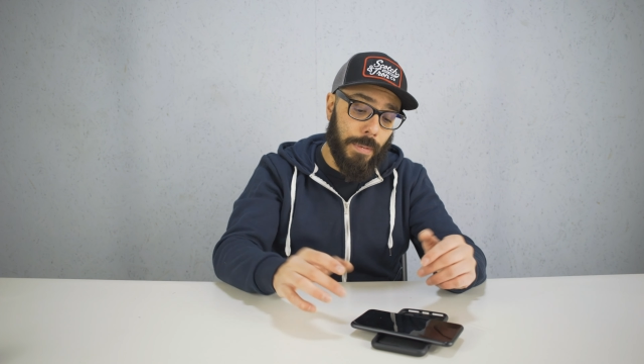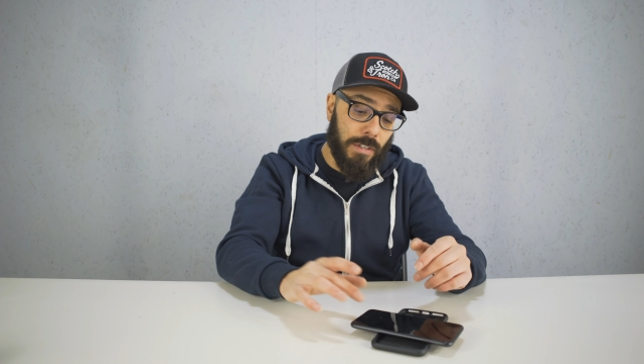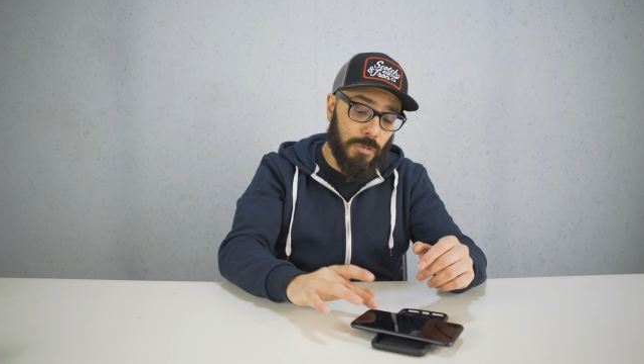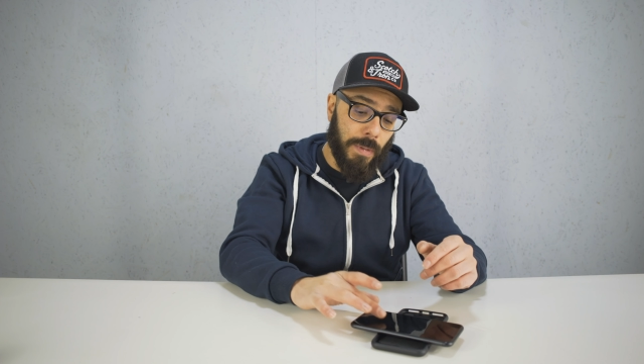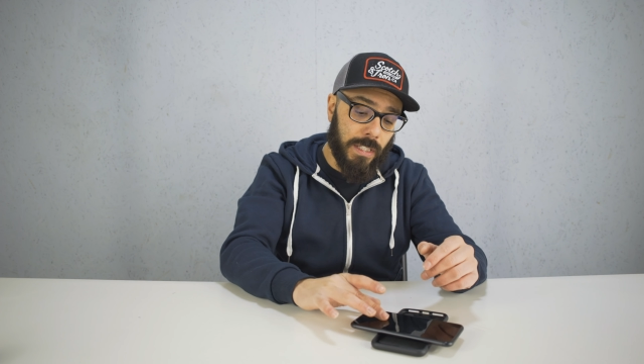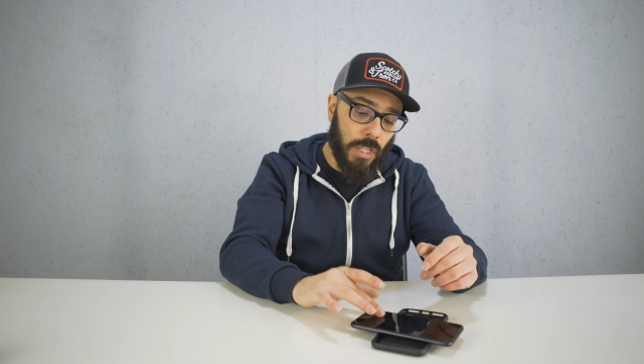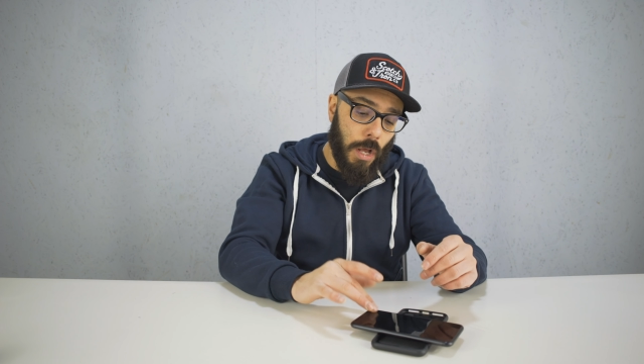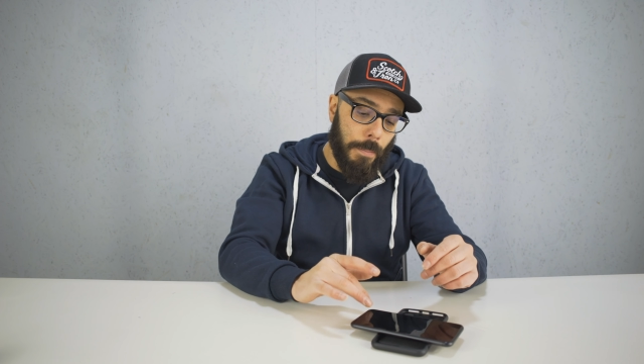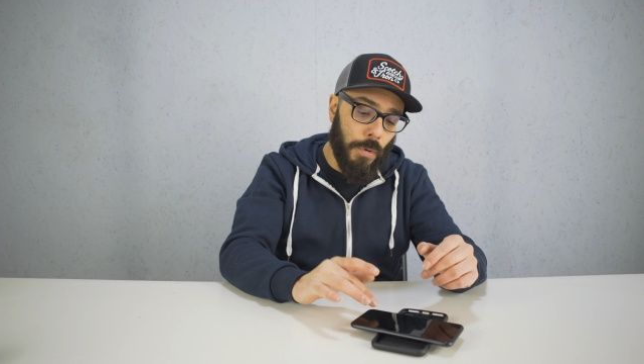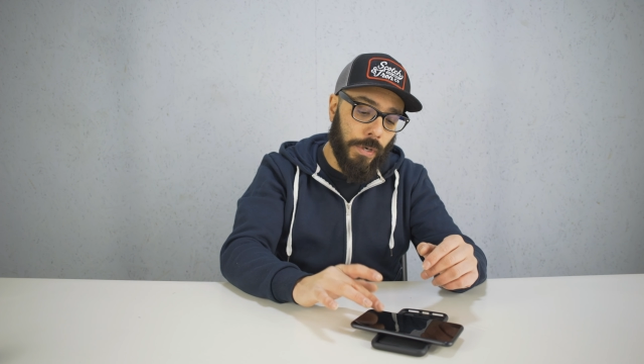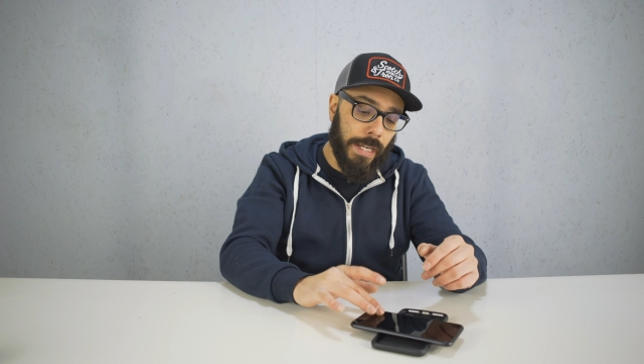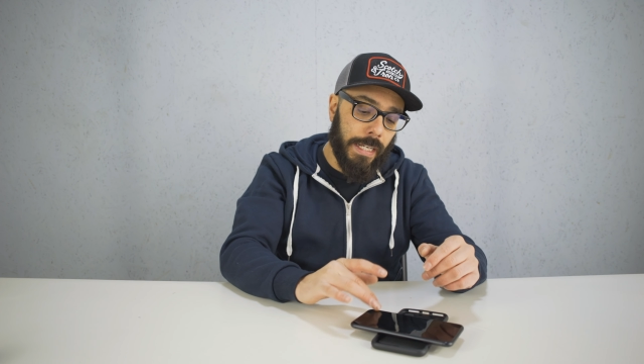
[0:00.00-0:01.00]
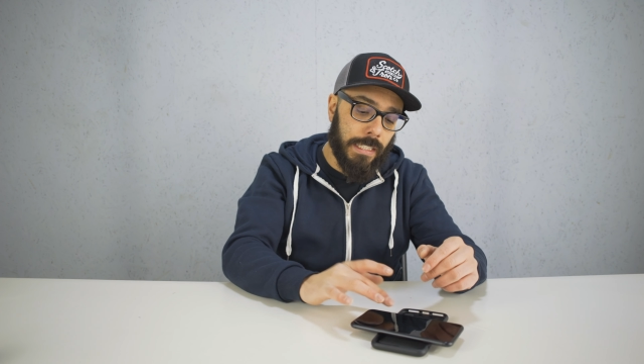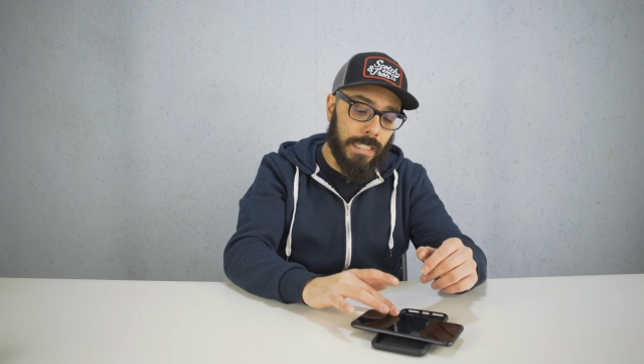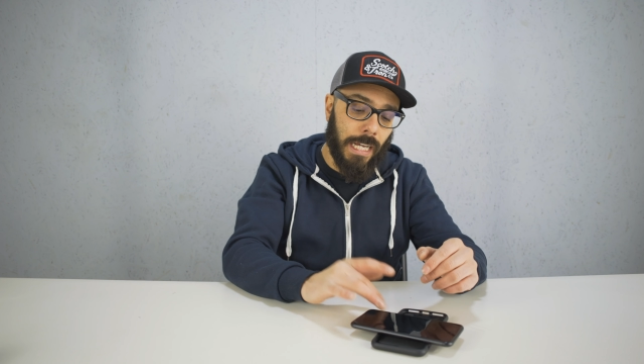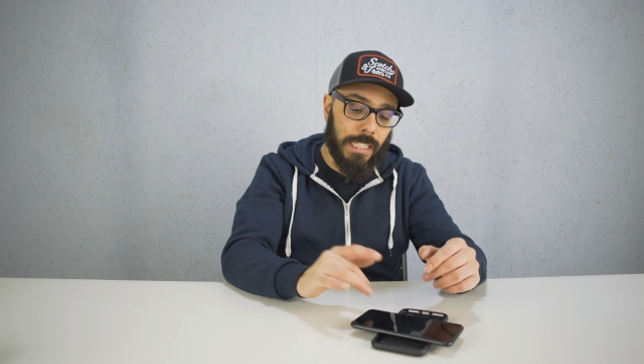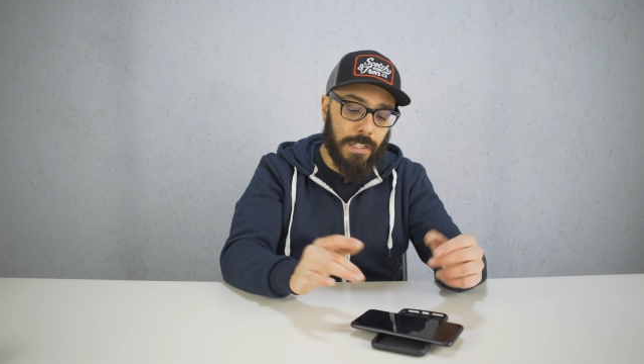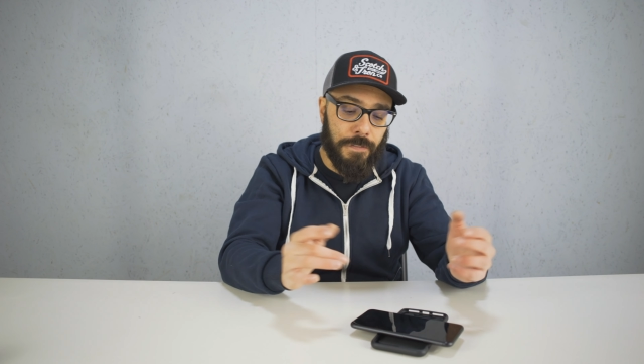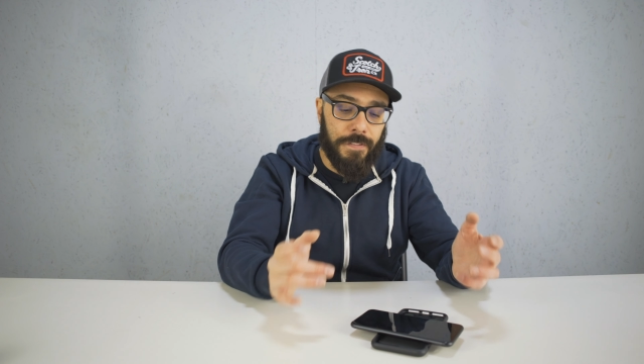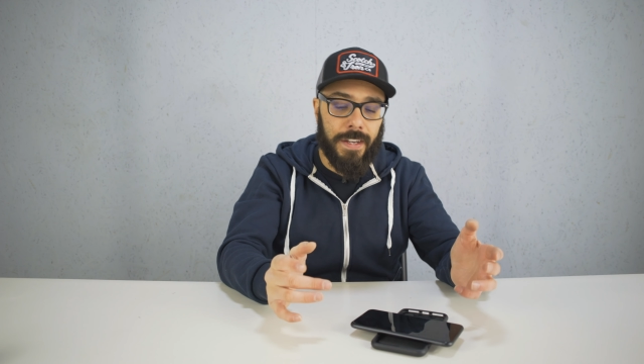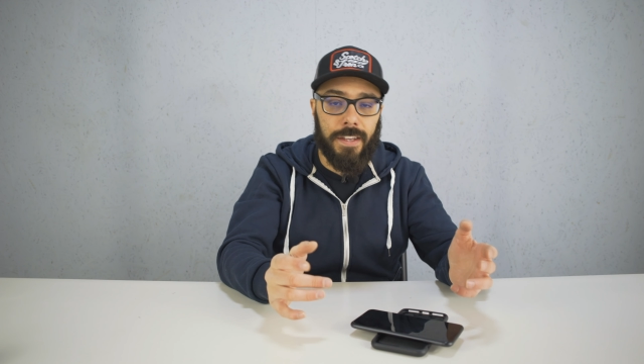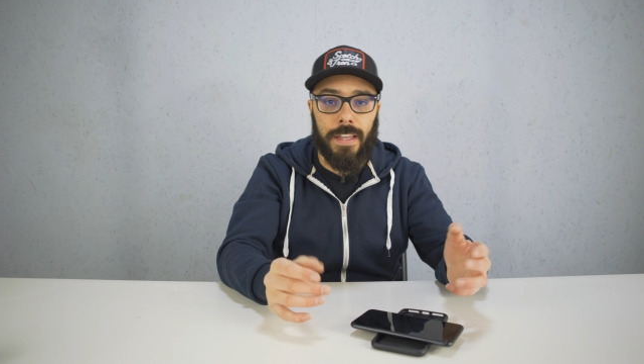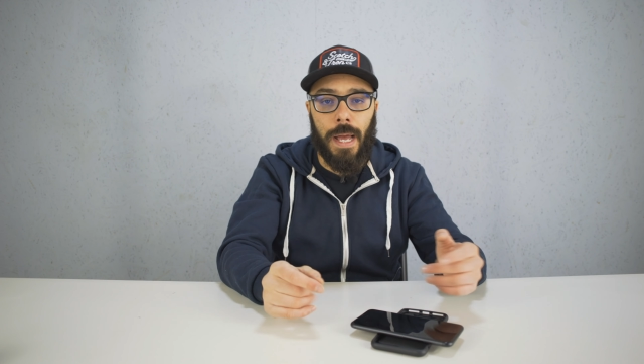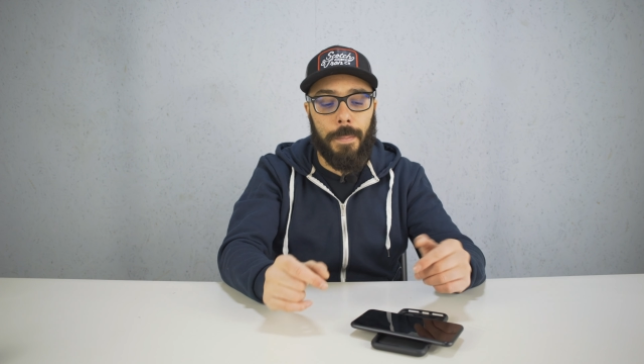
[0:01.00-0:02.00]
when you spend a lot of money, it's nice to
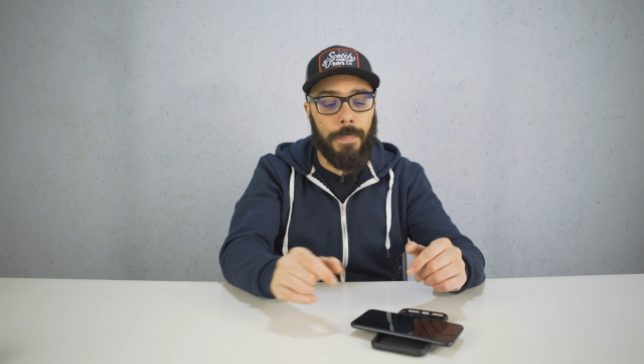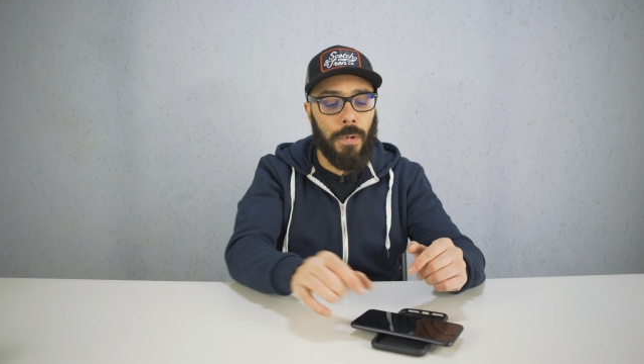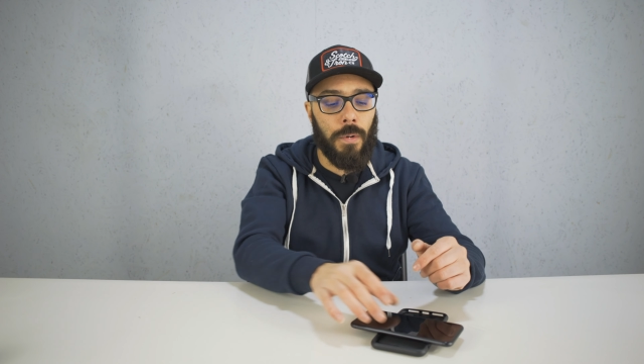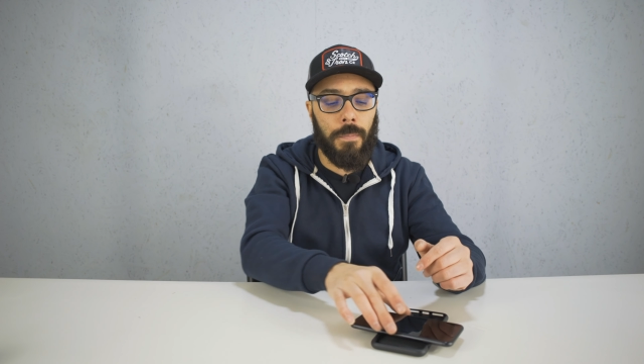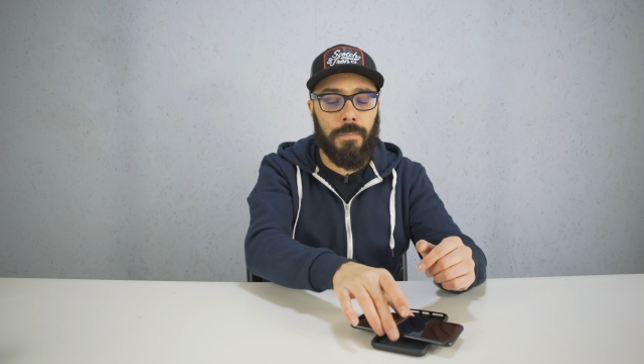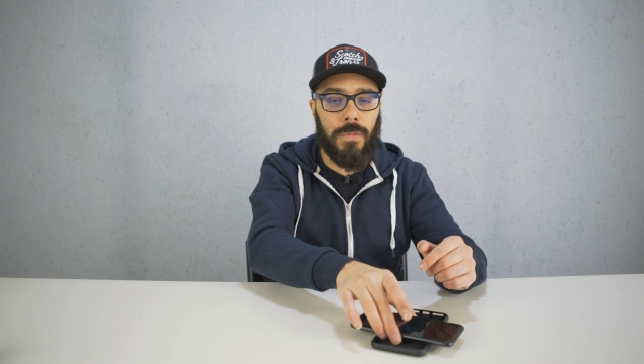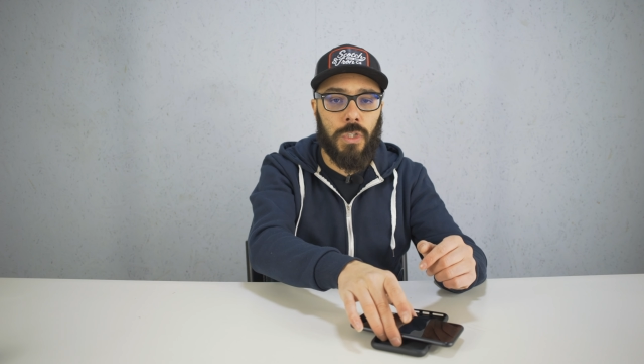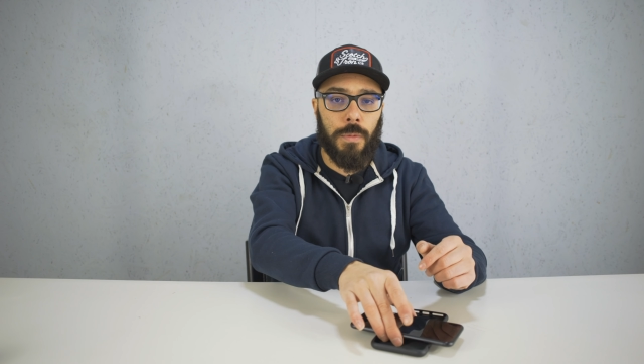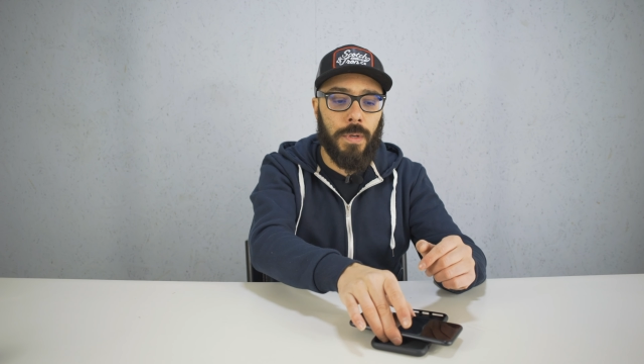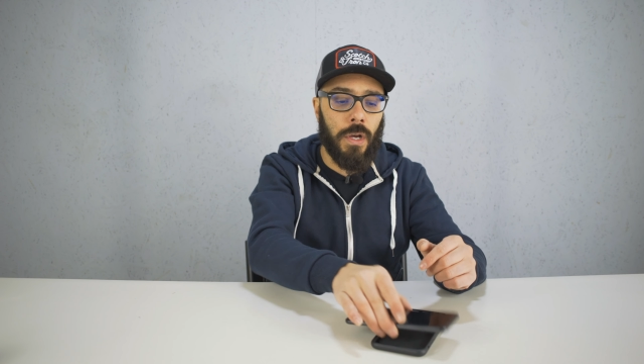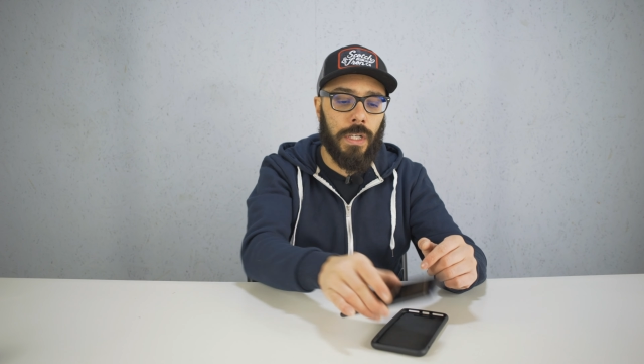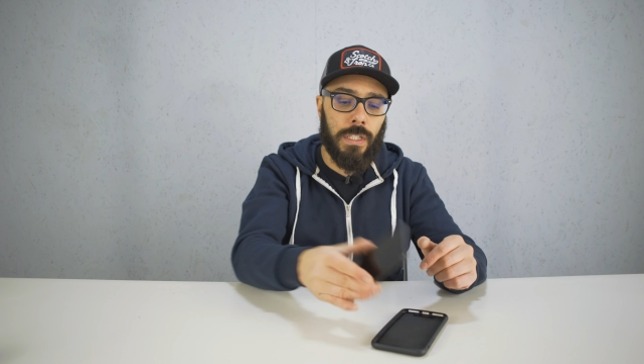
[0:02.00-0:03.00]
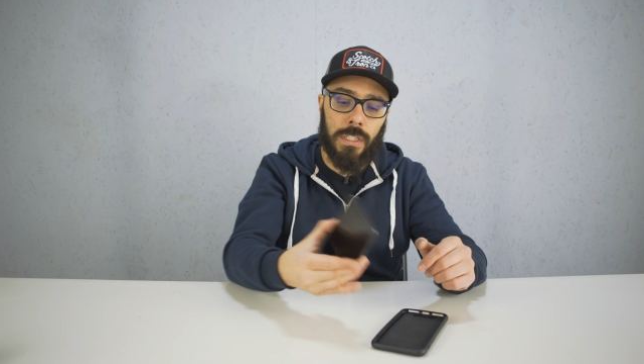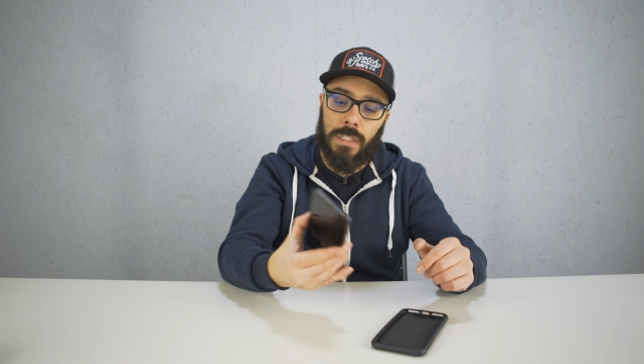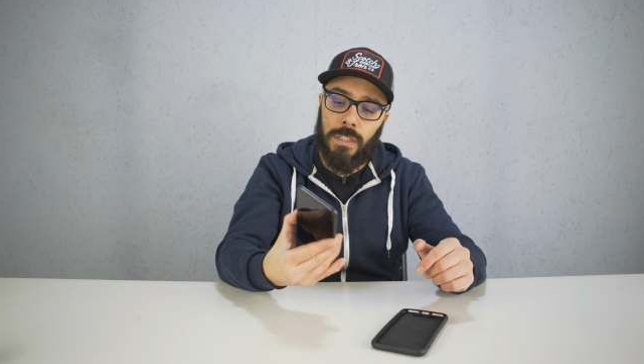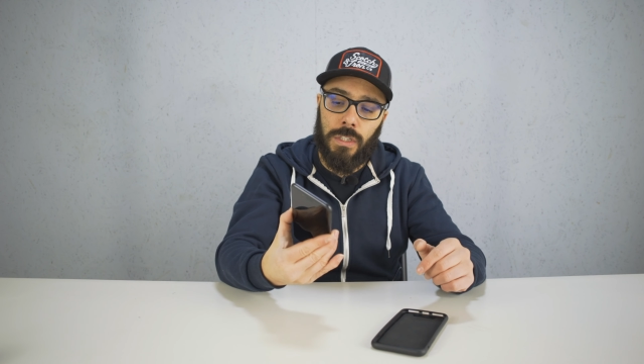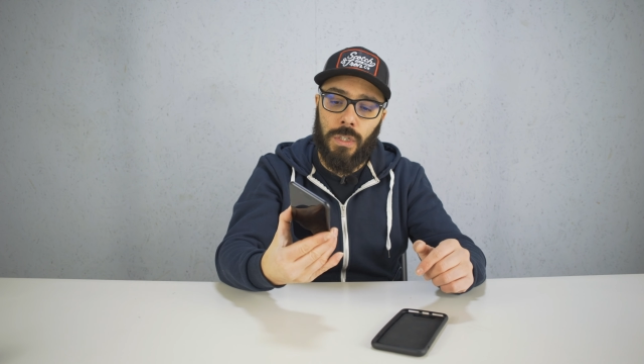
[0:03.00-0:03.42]
feel that, but to be honest,